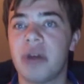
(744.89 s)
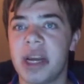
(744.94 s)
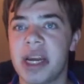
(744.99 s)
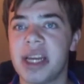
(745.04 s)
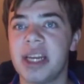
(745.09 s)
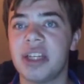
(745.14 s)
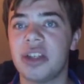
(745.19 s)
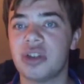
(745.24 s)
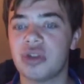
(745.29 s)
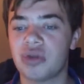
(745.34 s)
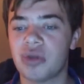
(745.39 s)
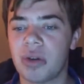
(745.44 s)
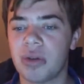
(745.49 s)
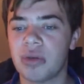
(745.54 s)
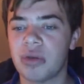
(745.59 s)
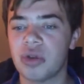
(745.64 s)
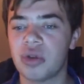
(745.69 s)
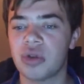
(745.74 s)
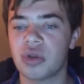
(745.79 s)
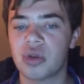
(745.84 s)
really
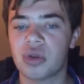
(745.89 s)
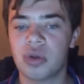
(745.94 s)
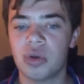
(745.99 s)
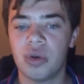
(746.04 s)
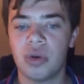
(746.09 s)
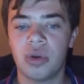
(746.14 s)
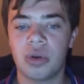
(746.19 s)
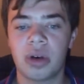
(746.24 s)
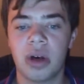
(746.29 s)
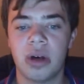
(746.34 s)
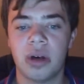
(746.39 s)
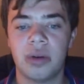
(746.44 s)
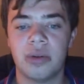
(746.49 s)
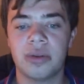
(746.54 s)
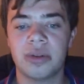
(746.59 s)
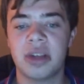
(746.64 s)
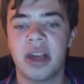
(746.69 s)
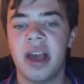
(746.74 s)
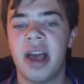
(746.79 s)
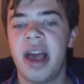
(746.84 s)
struggled to score
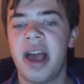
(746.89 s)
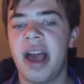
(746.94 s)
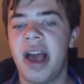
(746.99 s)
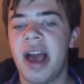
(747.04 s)
goals.